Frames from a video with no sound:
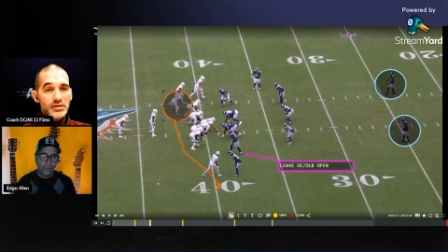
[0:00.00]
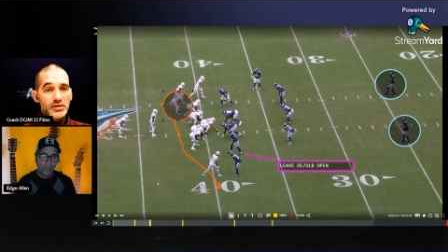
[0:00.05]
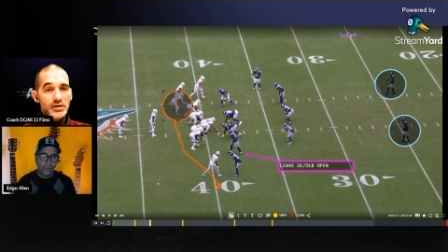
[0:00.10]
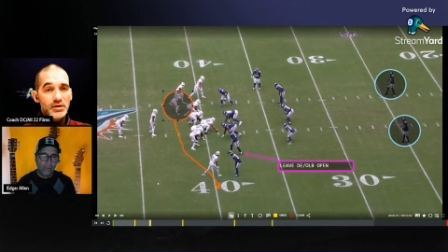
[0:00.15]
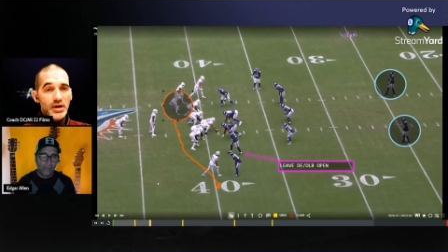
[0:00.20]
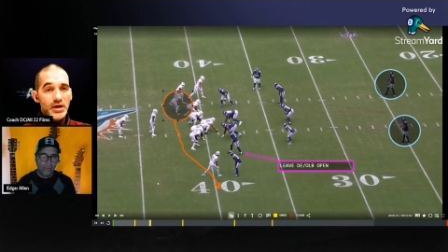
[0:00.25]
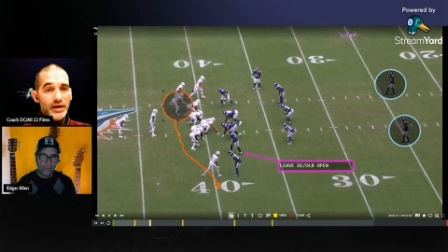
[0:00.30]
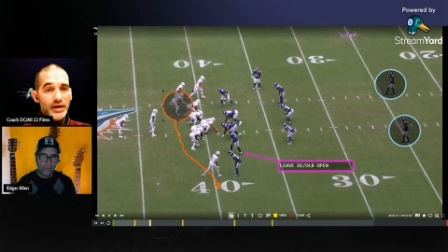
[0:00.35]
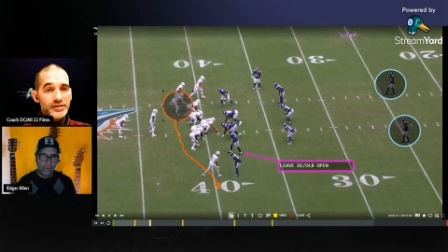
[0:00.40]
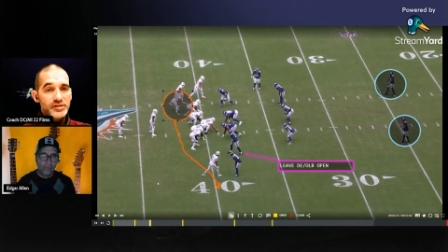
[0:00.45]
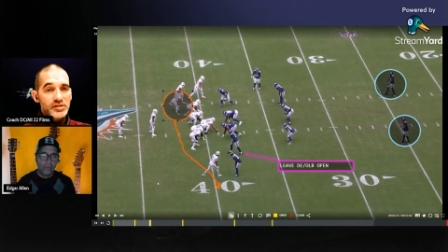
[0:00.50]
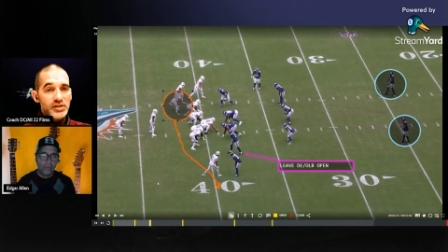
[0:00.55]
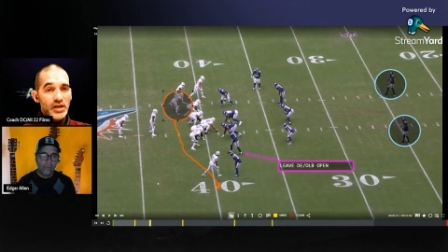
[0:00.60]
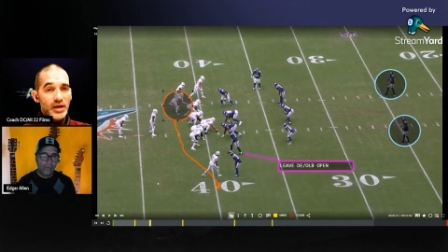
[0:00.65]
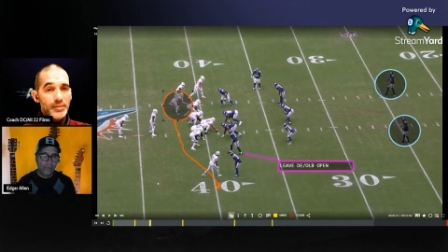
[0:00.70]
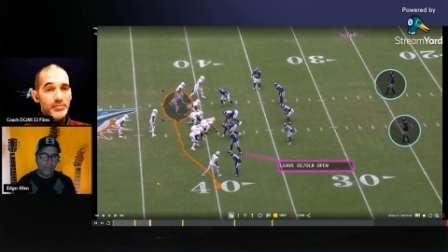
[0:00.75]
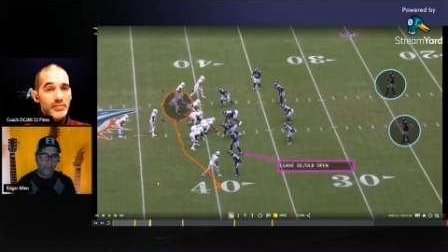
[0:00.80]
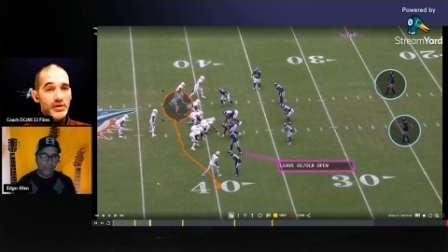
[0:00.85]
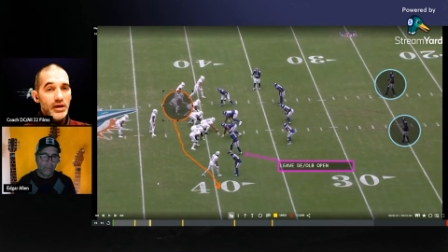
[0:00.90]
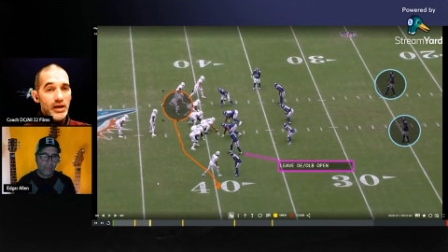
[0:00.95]

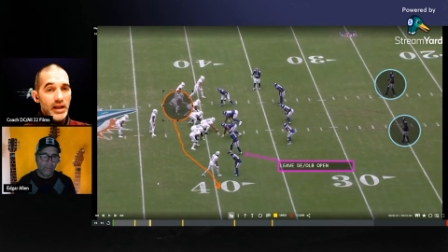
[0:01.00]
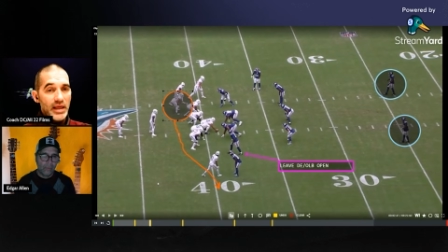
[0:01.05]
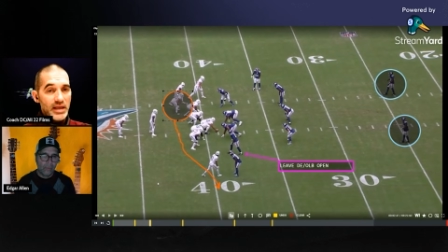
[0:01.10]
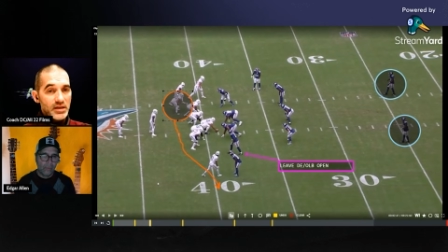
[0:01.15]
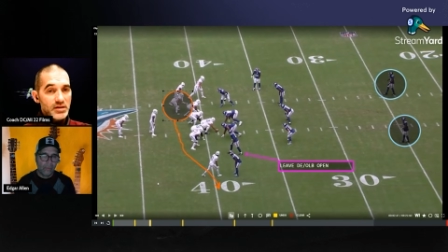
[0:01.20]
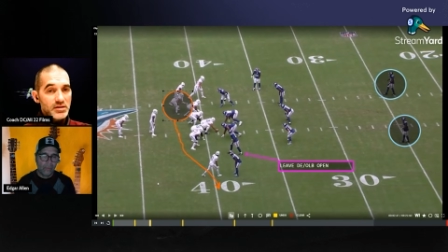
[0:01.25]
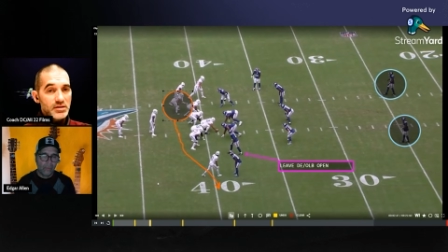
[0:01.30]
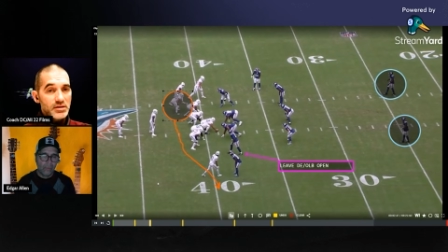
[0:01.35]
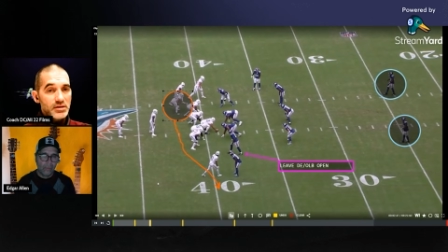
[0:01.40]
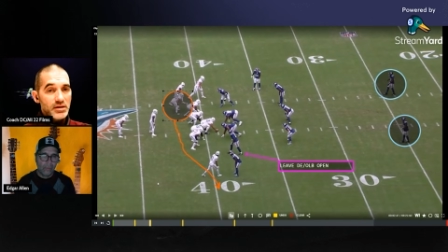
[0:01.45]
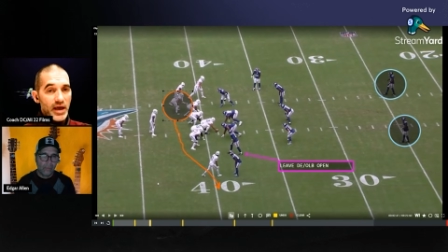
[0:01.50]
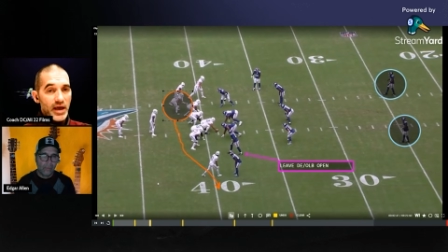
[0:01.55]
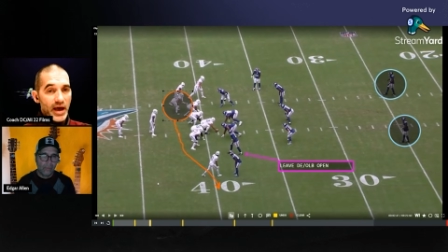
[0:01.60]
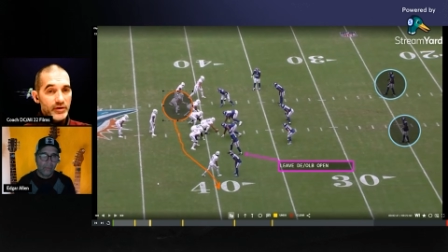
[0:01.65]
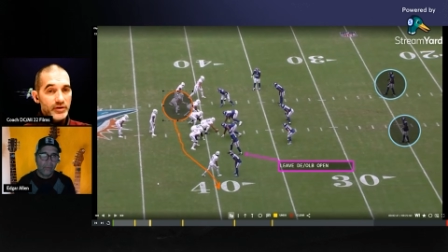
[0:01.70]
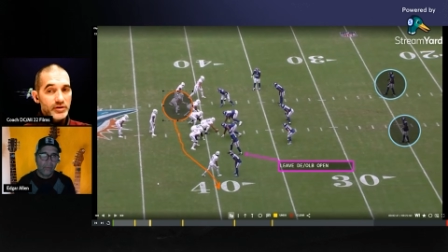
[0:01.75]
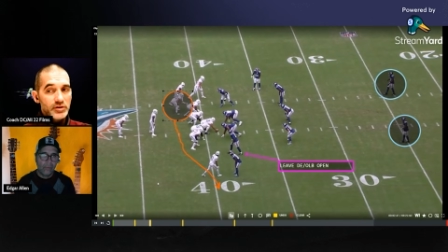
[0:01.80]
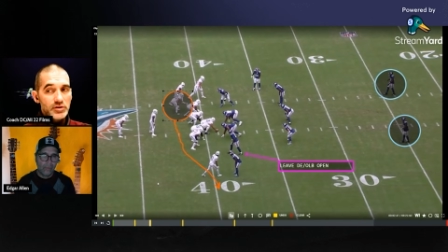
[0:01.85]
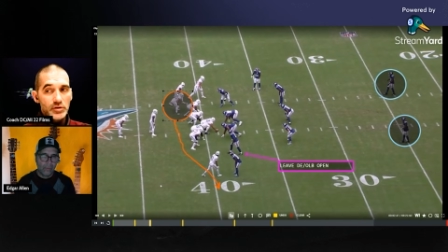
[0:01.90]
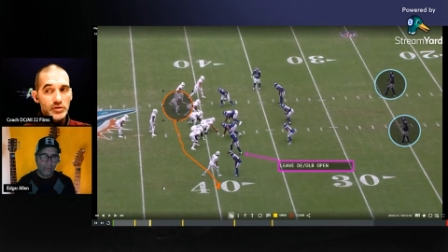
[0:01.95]
concept late out
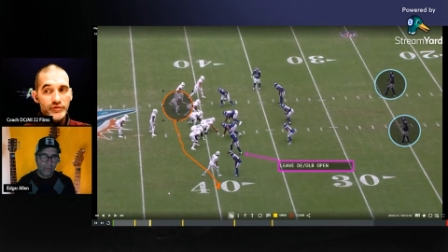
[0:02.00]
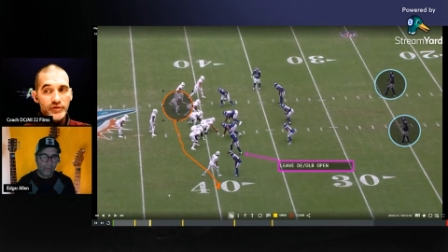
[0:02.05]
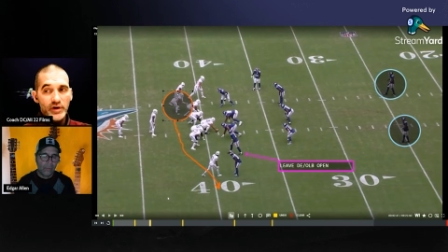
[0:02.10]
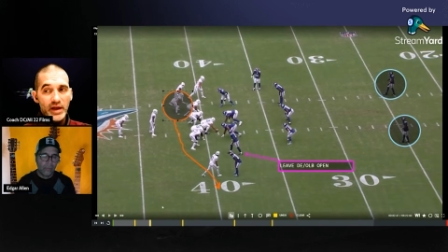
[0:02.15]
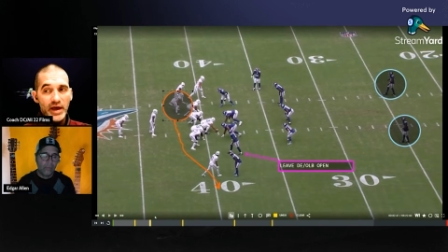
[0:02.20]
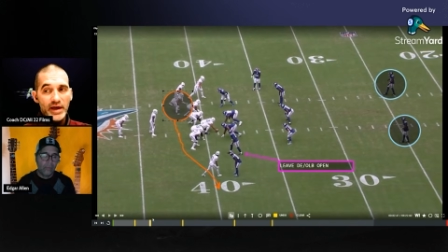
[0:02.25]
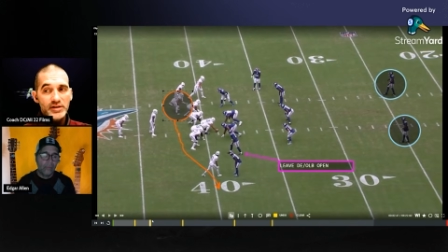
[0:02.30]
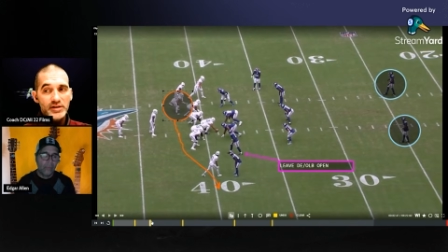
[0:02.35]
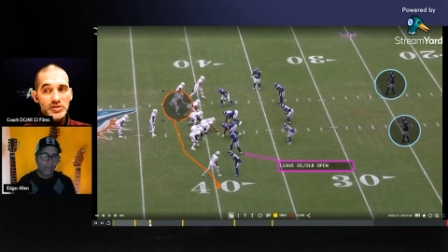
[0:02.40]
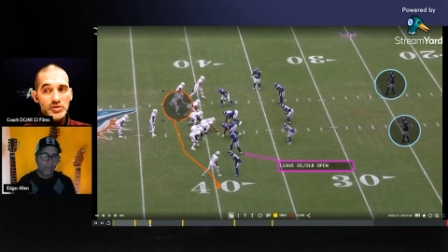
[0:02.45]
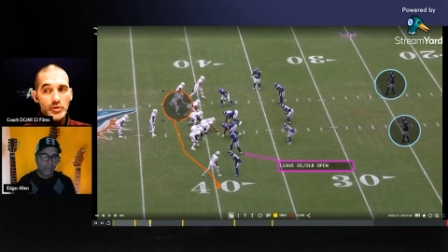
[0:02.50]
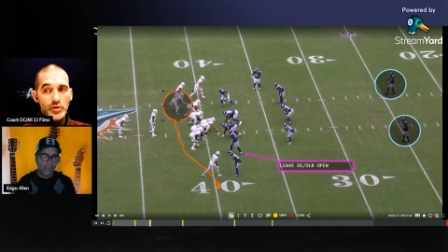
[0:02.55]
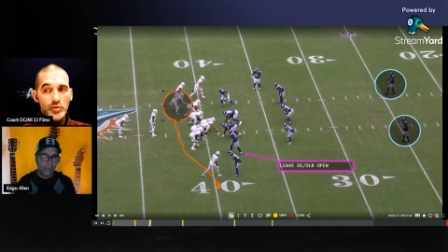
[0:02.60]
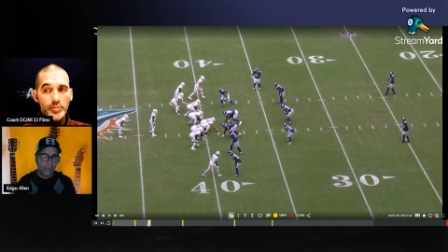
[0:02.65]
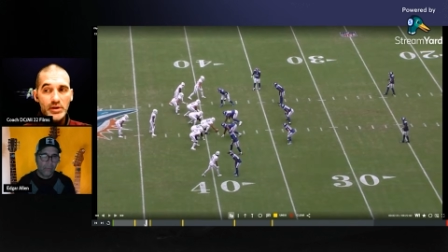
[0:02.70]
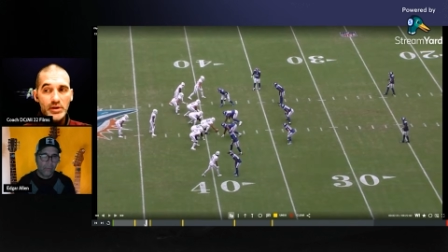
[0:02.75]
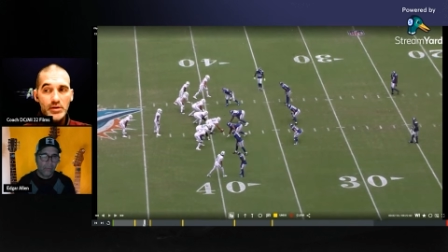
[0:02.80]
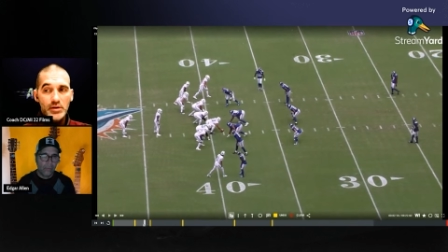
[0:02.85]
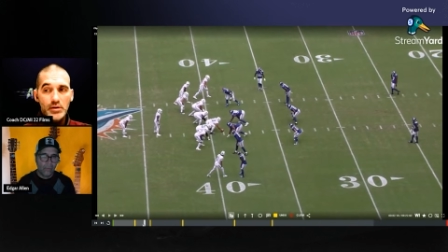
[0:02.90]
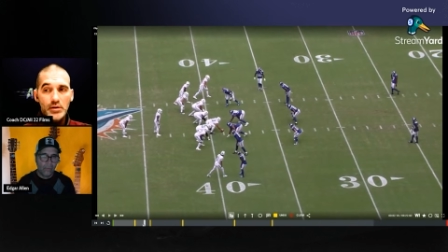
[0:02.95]
into the flat. So he'll
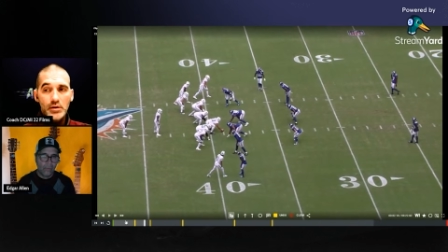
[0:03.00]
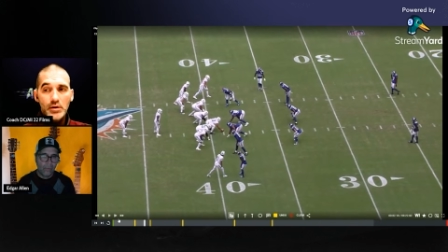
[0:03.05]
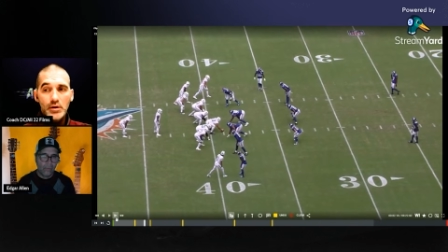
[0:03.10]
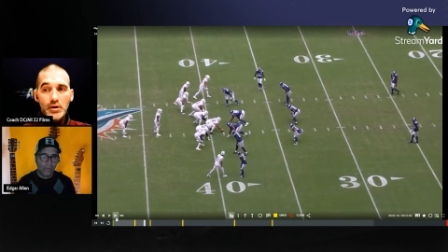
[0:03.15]
be,